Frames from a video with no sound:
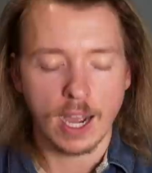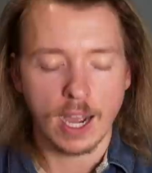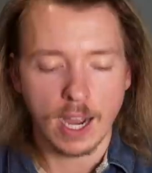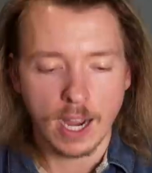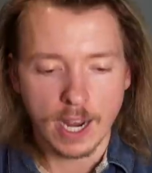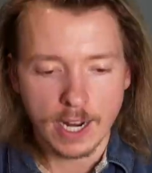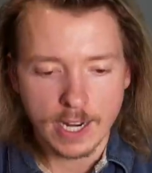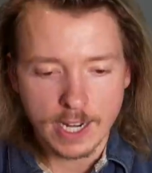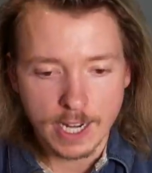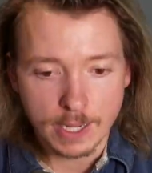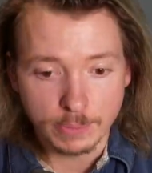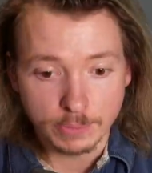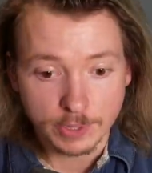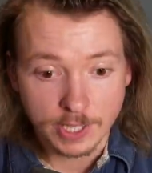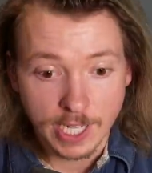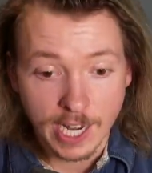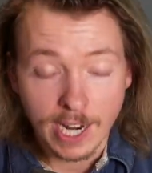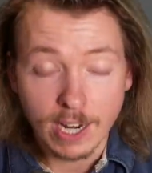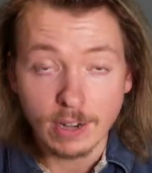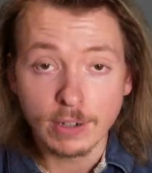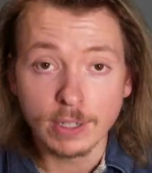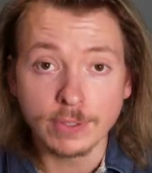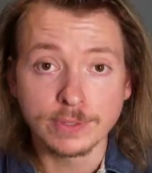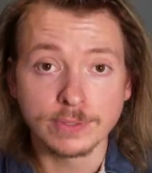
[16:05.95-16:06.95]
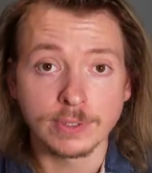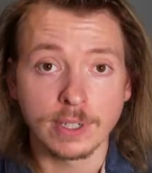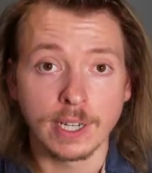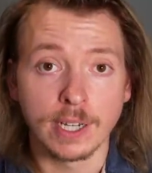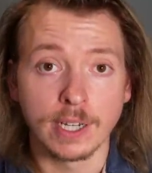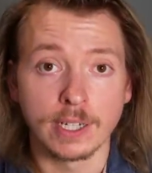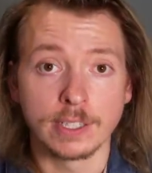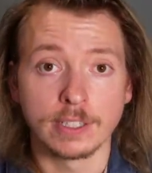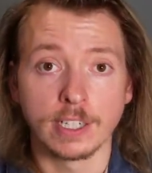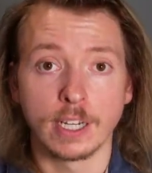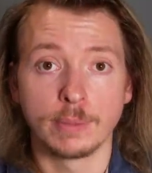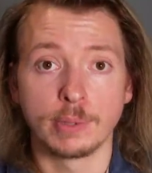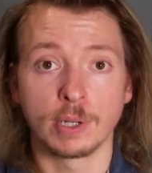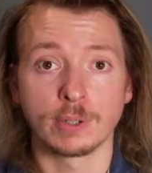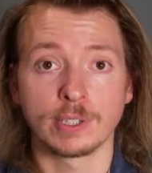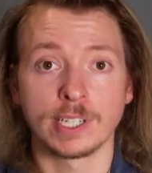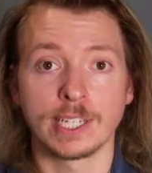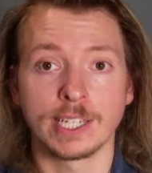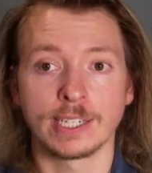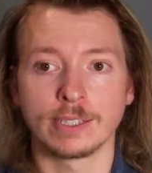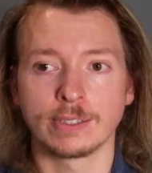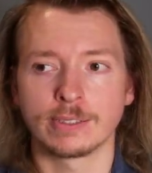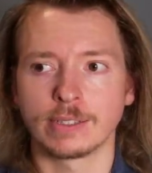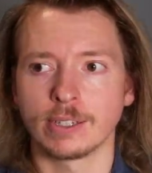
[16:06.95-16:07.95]
I am terrified about
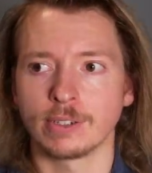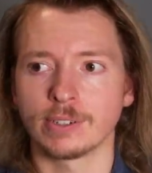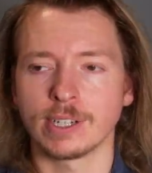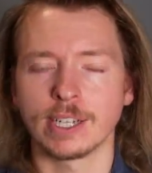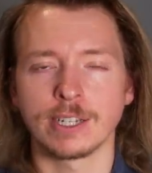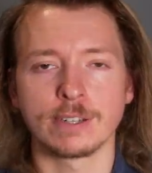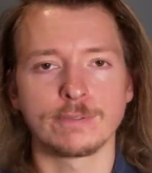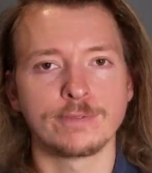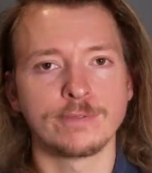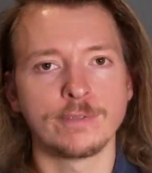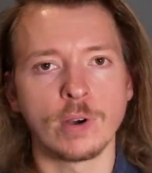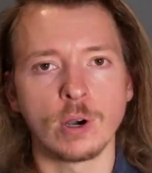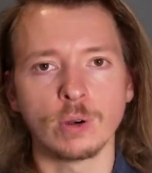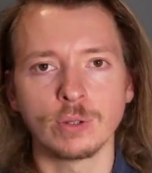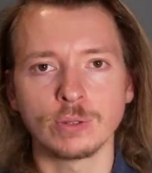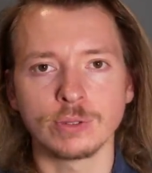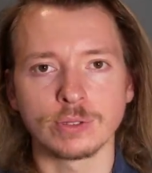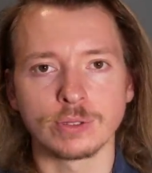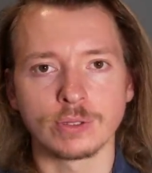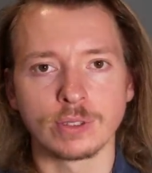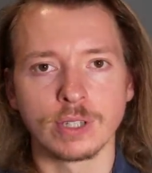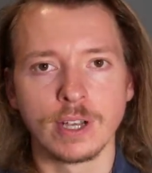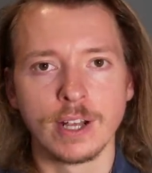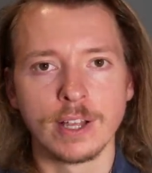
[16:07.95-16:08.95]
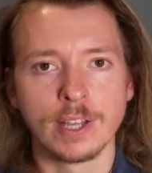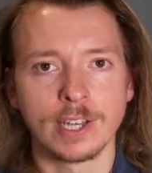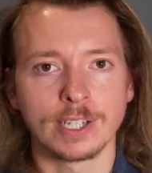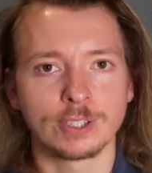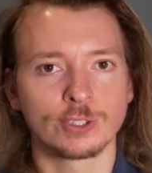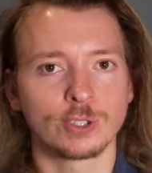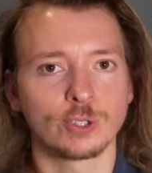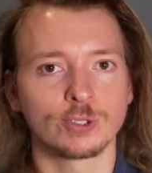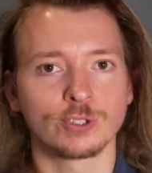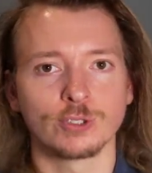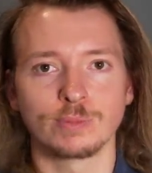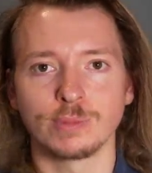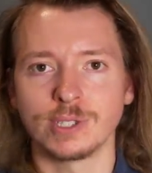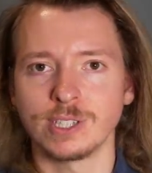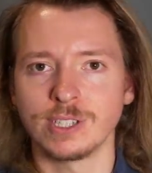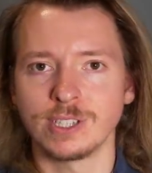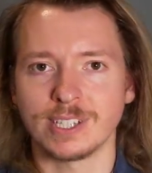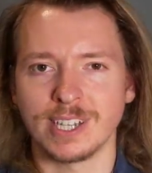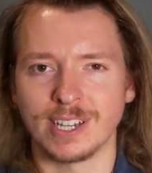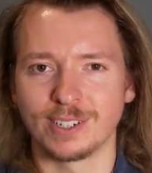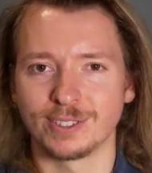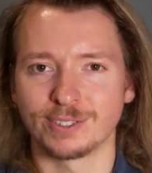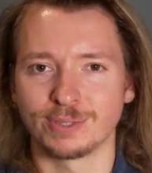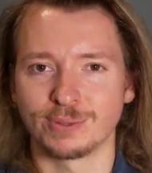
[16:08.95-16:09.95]
kids that are getting phones and social media
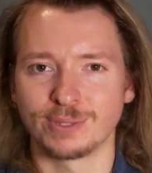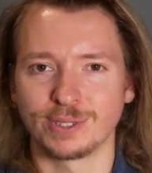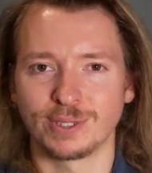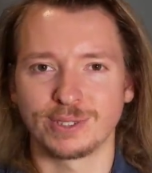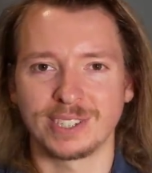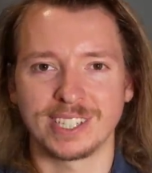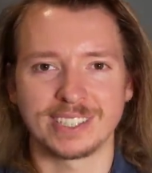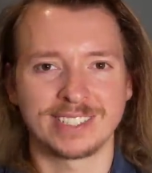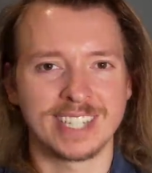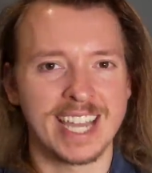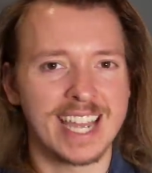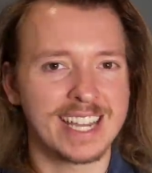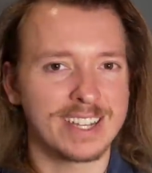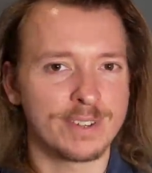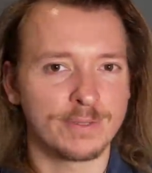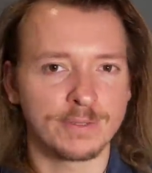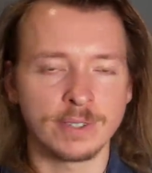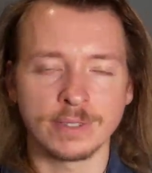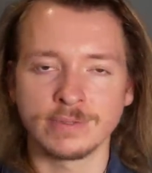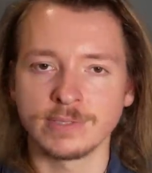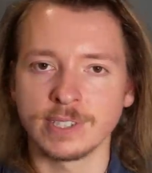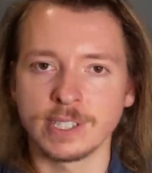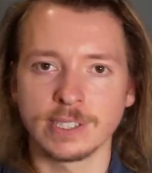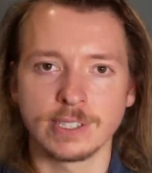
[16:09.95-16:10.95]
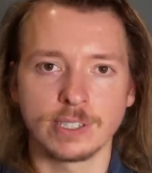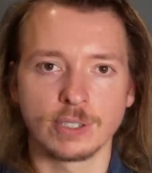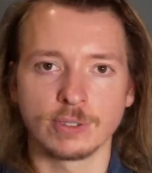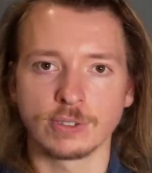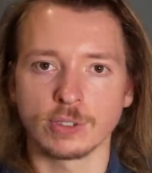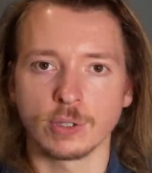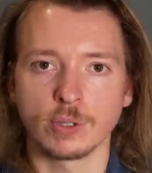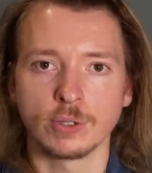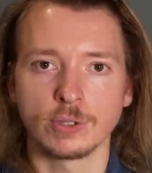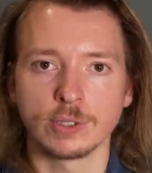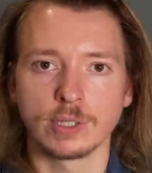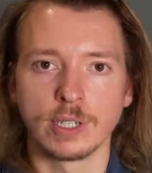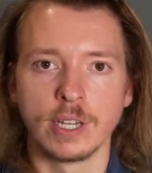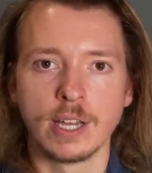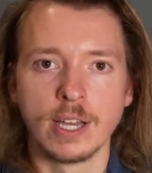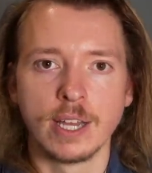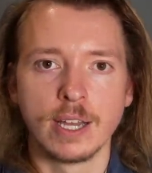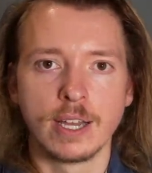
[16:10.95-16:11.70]
accounts when they're like 10 to 15 years old.